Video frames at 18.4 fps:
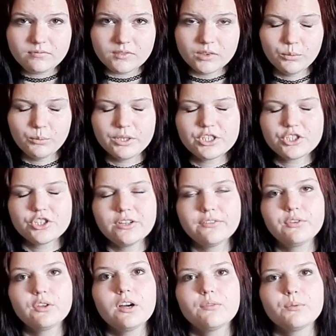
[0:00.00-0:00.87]
which
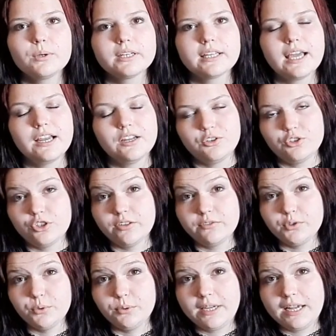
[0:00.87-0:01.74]
if you have one cat, you should have
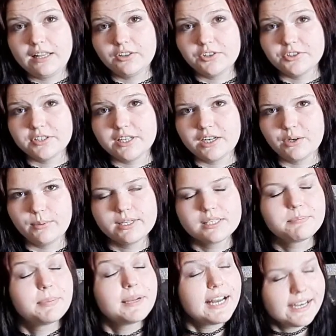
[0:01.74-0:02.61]
2 cat litters anyways.
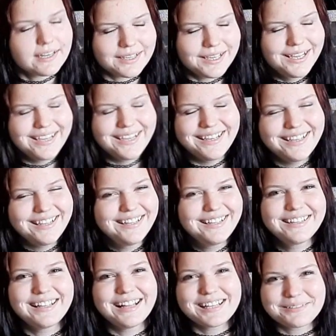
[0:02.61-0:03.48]
But
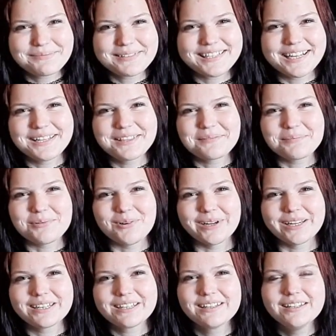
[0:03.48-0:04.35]
that's beside the
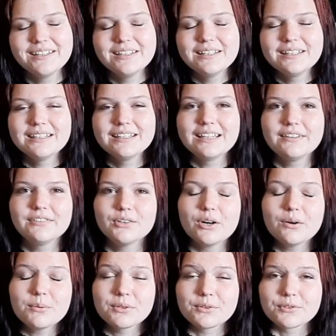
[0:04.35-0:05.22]
point. If you
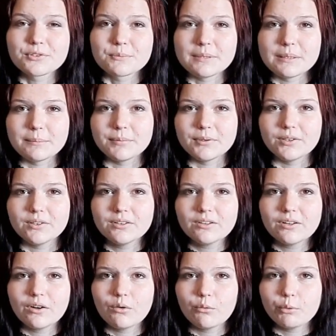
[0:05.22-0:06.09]
are one of those people,
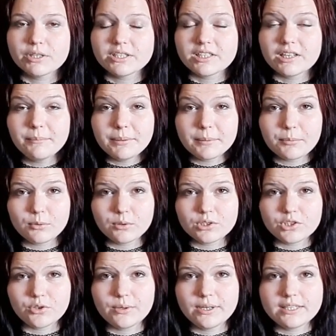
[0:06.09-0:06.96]
what some people will
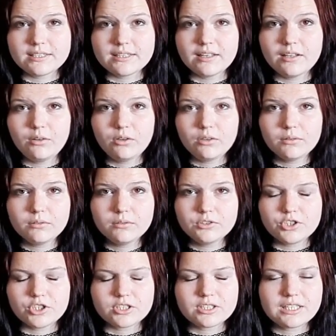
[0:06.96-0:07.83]
do is they'll
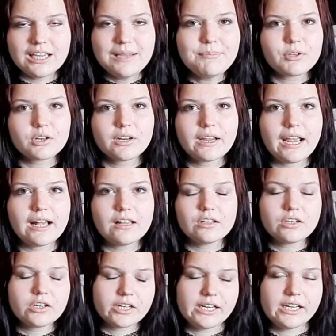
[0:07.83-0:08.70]
just keep their cat
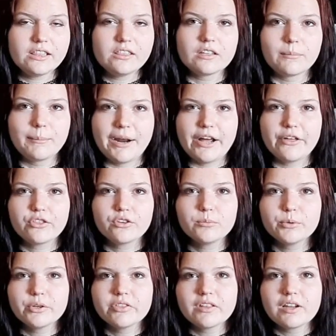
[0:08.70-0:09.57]
litter in their bathroom
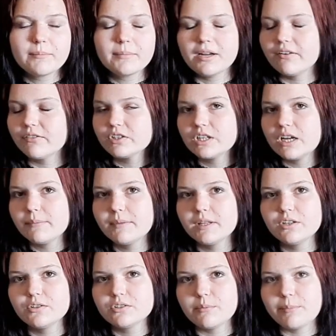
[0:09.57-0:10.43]
with them. Every time they
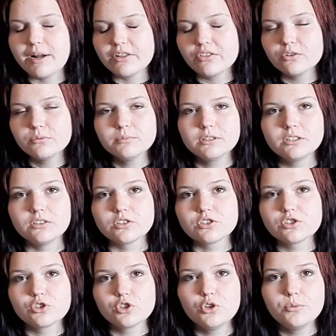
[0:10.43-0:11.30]
use the bathroom, they'll
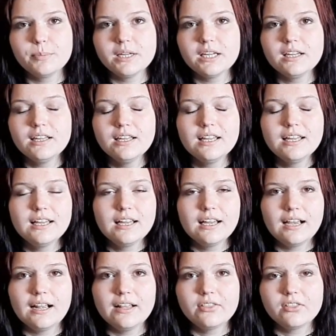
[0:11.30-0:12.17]
scoop it
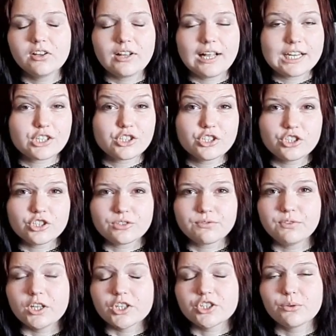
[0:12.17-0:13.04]
and they'll actually just
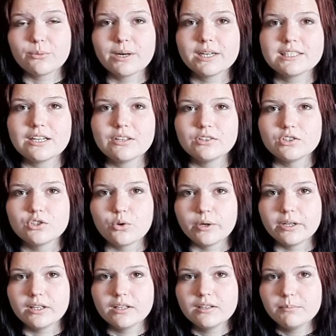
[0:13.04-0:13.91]
flush it right down the
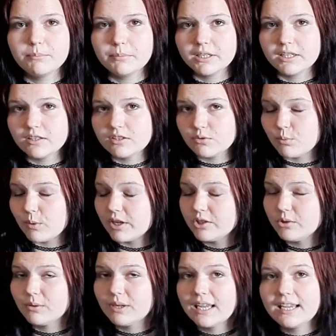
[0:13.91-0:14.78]
toilet. Because while
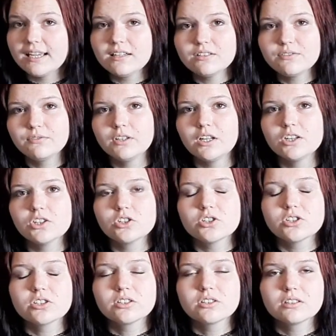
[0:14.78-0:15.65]
you can't
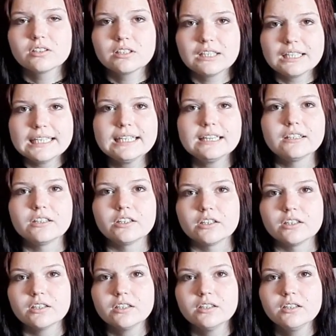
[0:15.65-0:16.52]
flush clay
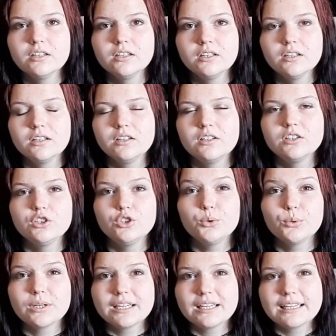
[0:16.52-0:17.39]
litter,
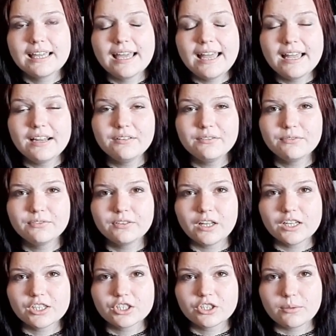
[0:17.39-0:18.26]
you can
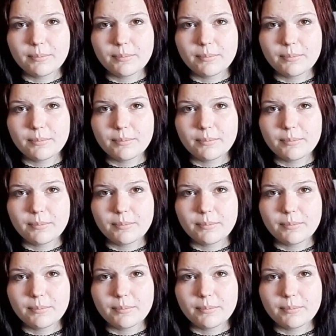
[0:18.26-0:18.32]
flush the